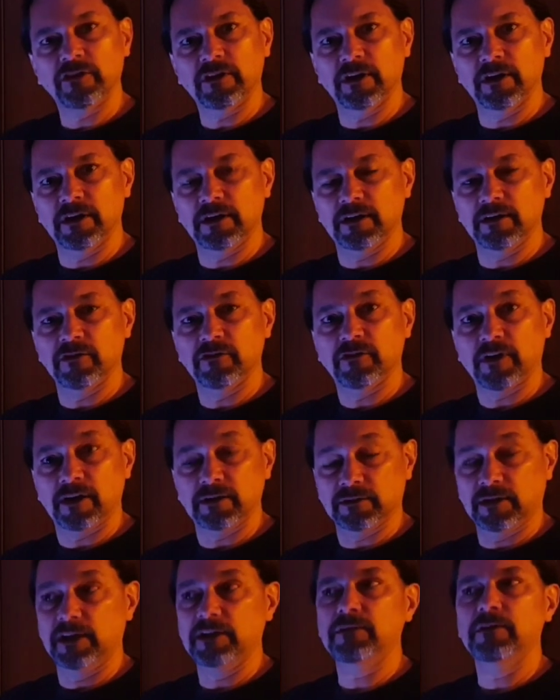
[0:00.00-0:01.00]
So I'm
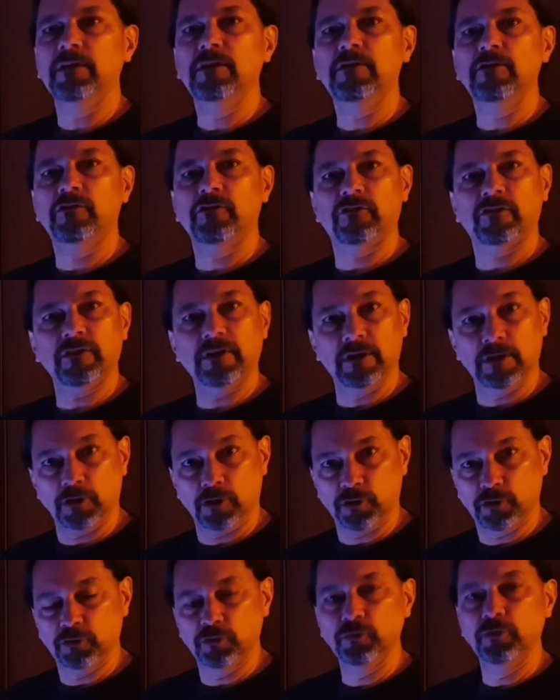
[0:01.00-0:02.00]
not whining about
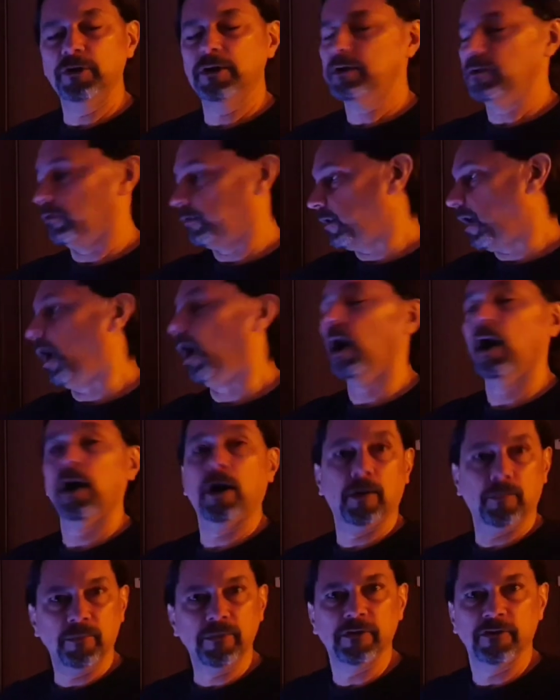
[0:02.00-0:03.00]
that, just
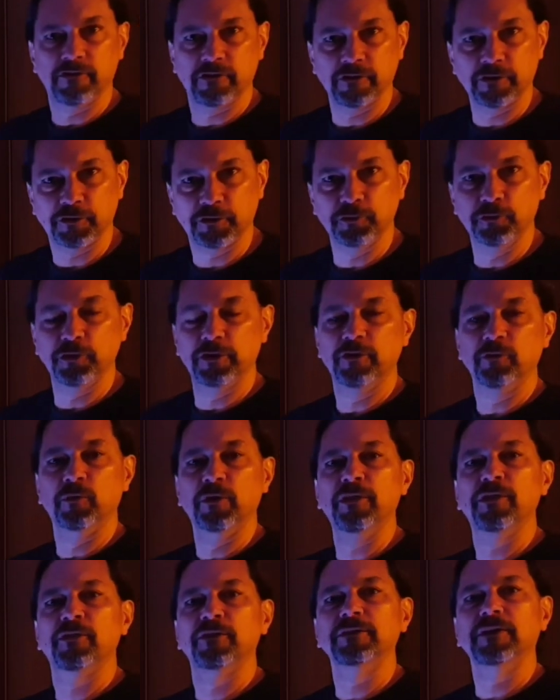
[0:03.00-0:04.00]
something to know
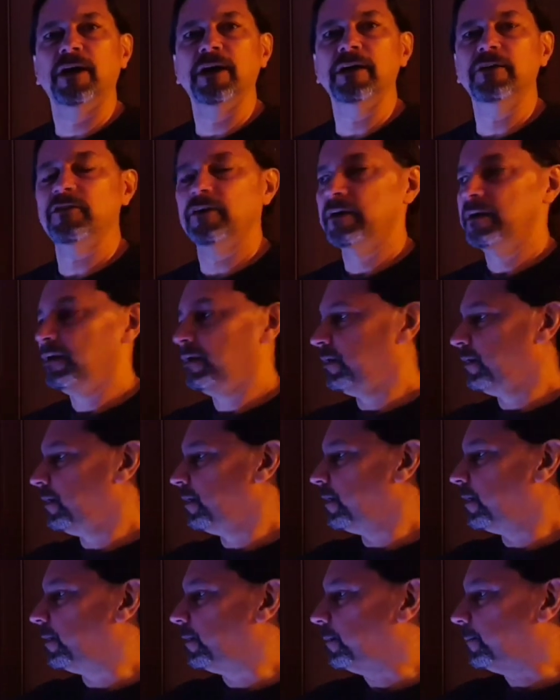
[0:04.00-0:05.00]
about, that if you're going
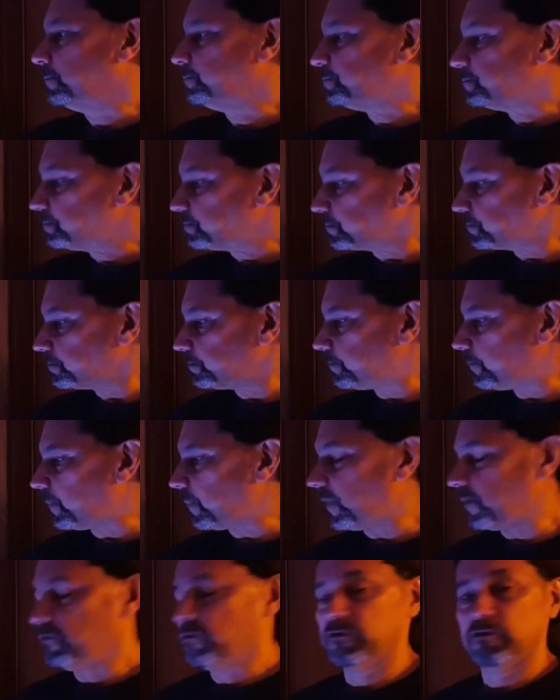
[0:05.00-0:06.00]
to purchase
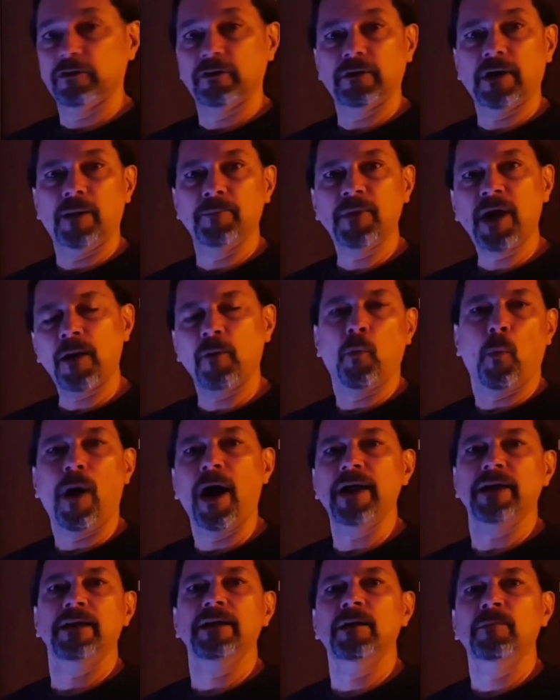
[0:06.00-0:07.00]
this light.
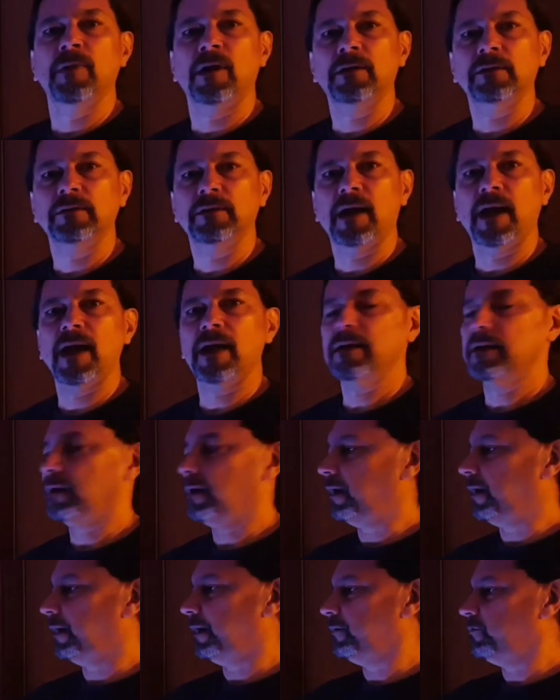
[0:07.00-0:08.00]
Speaking of,
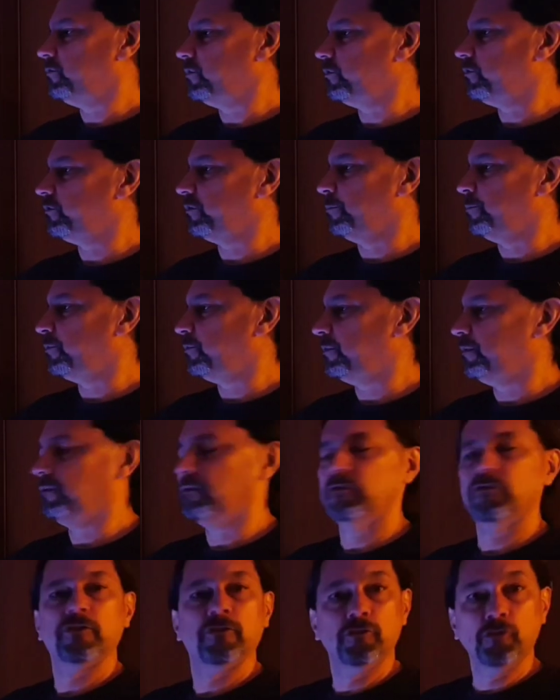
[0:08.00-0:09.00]
the
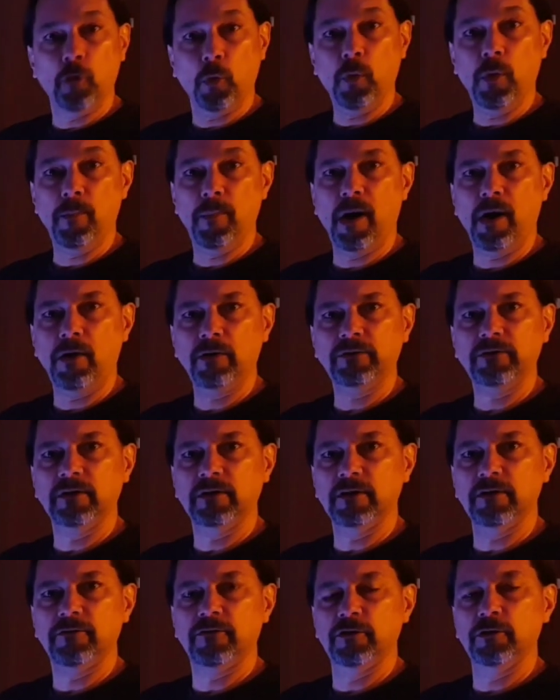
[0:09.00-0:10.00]
MSRP of this light is
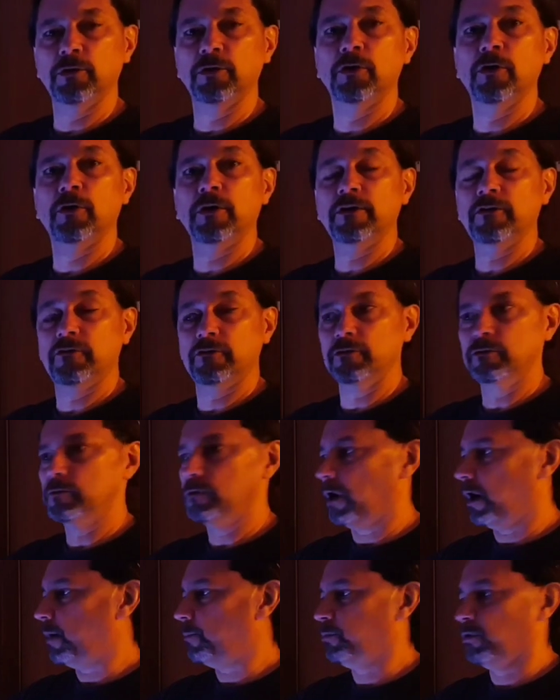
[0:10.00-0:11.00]

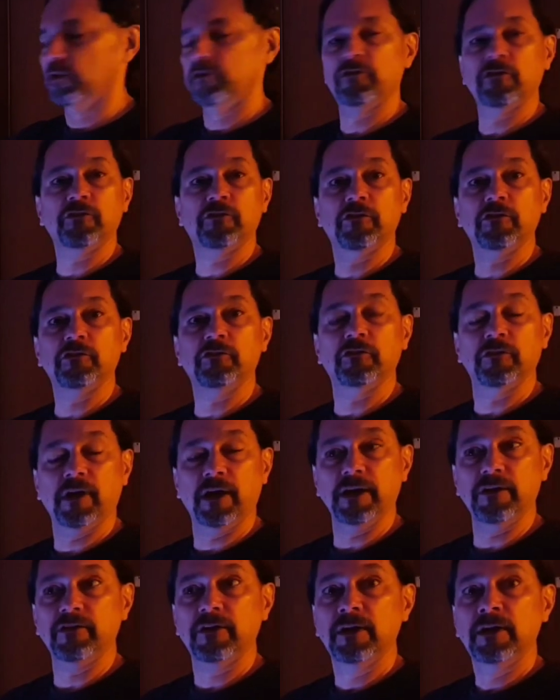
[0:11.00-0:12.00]
$239
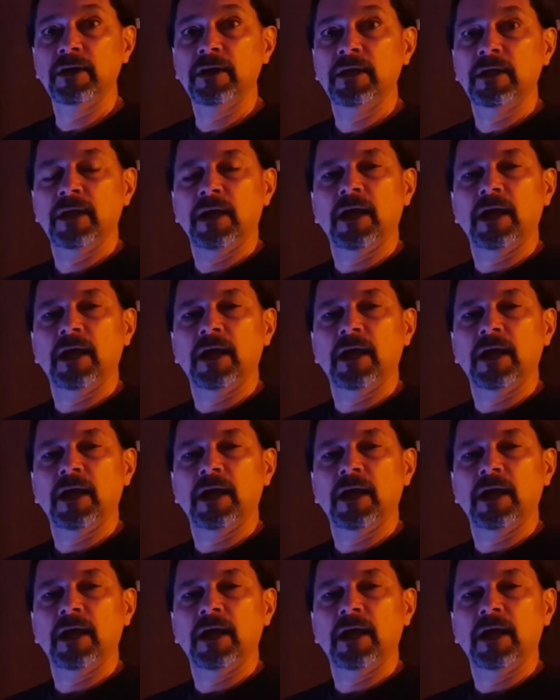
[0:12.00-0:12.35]
US.